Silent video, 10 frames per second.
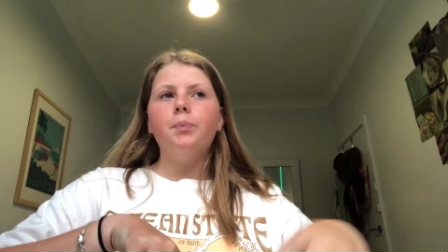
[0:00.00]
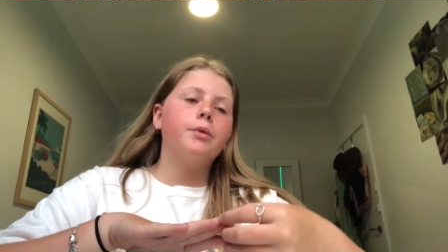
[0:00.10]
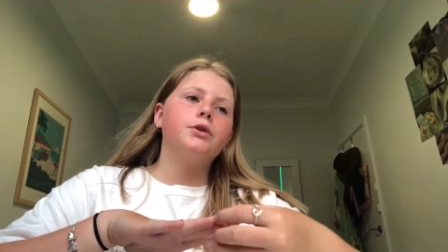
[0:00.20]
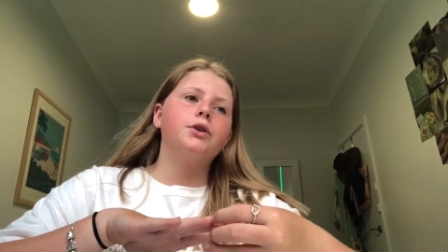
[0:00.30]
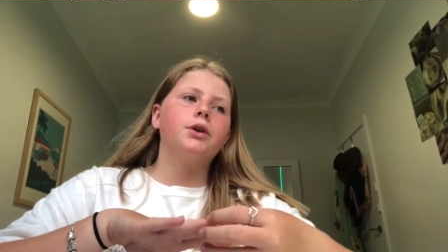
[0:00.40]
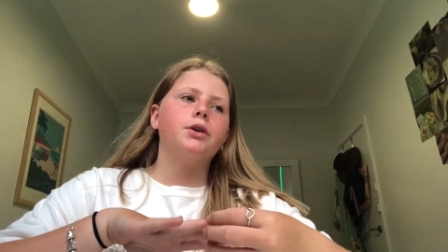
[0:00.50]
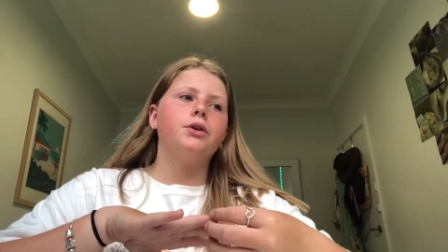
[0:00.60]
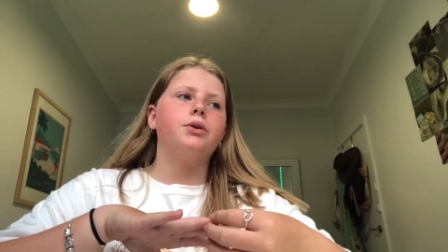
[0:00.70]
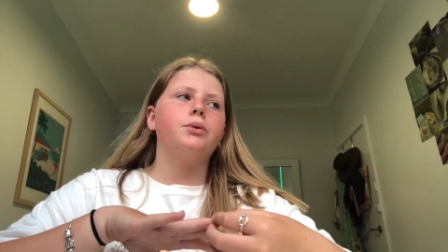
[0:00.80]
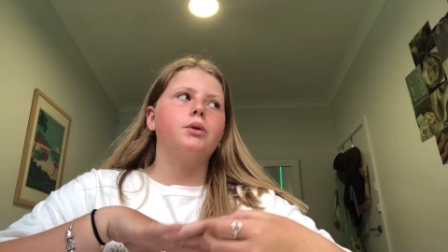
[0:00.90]
I'm also going to
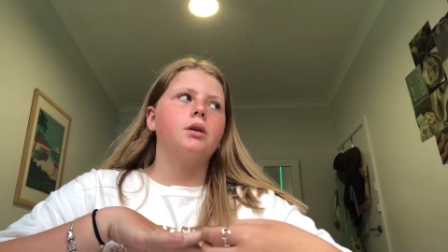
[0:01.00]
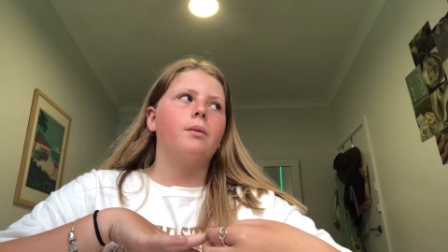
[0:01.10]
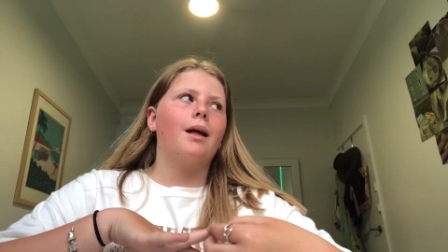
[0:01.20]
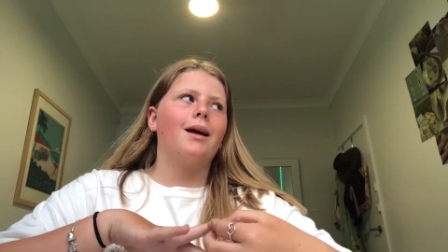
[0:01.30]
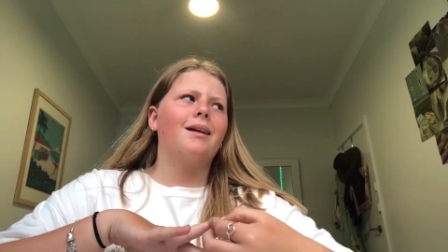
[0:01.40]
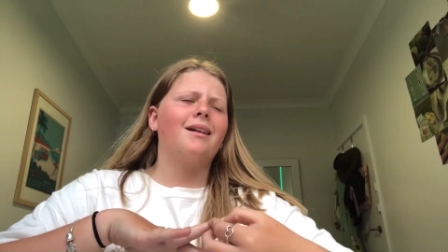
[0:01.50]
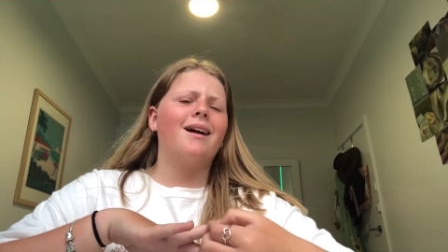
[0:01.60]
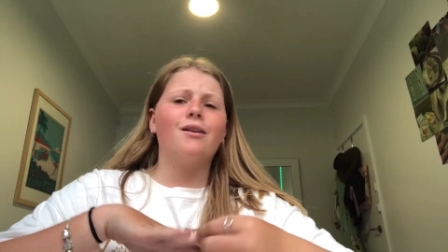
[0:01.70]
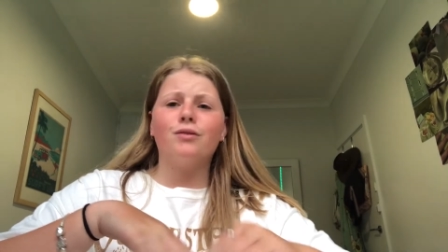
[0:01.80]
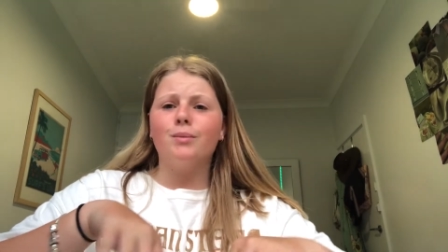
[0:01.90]
do some like
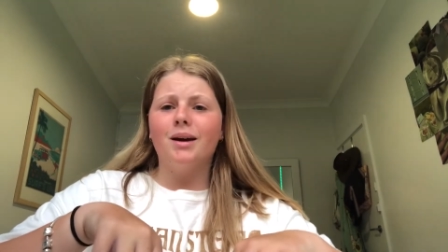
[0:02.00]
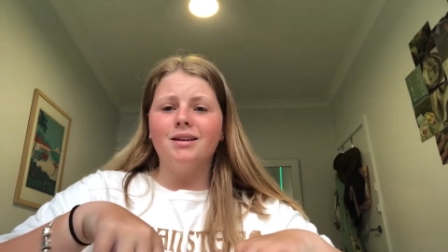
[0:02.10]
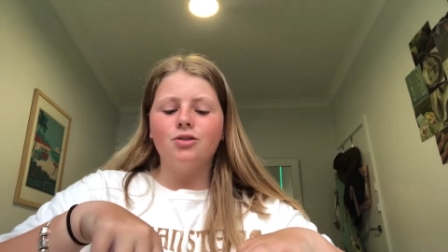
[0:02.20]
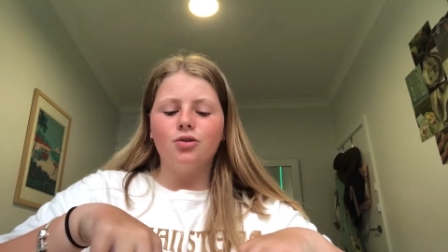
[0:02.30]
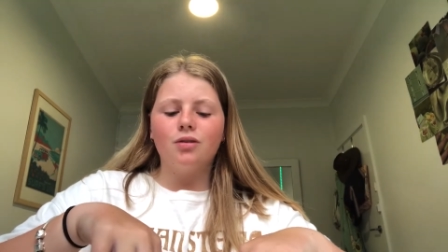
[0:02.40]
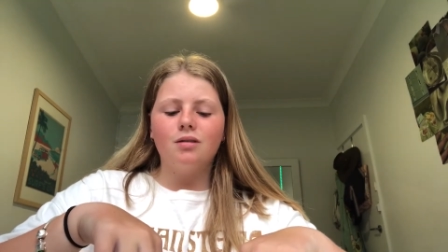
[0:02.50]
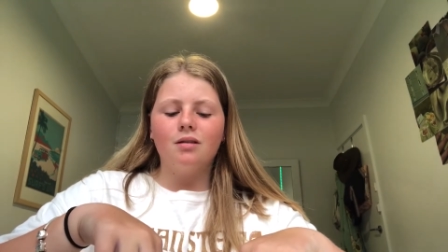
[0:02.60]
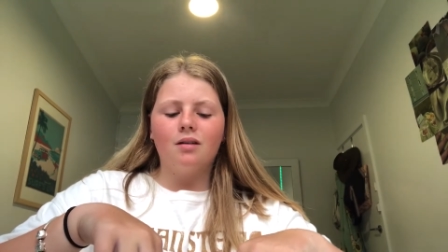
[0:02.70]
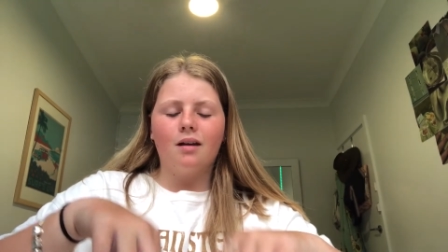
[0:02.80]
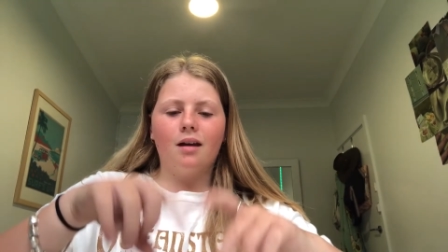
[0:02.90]

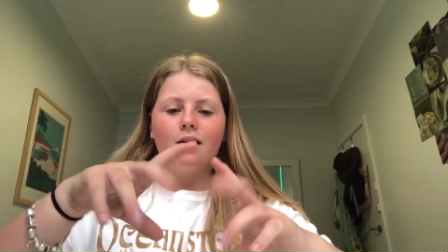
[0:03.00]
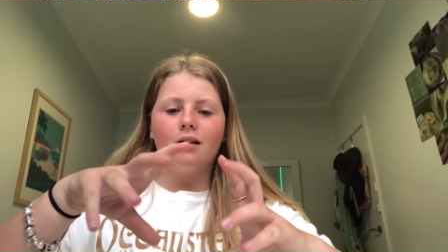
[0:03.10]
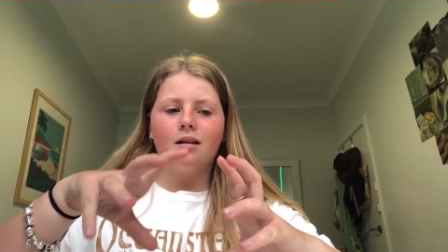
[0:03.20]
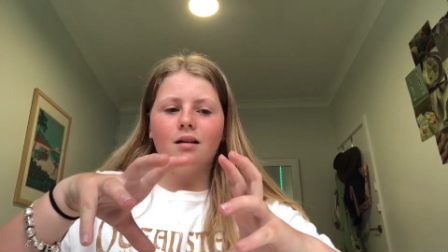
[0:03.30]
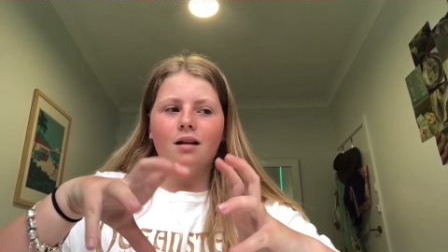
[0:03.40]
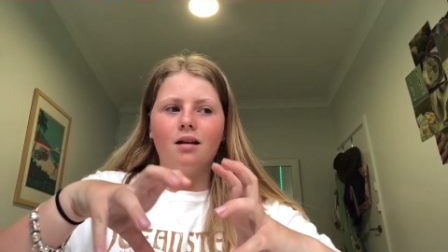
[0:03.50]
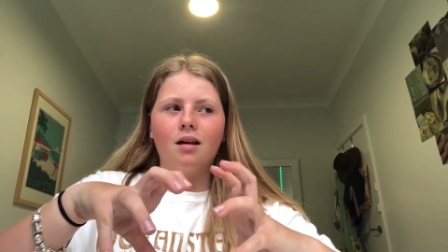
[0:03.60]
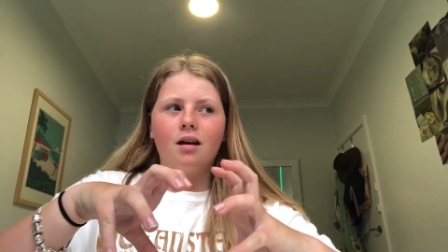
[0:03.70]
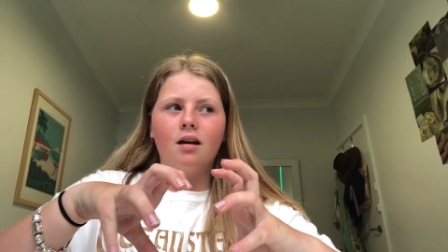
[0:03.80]
affirmations and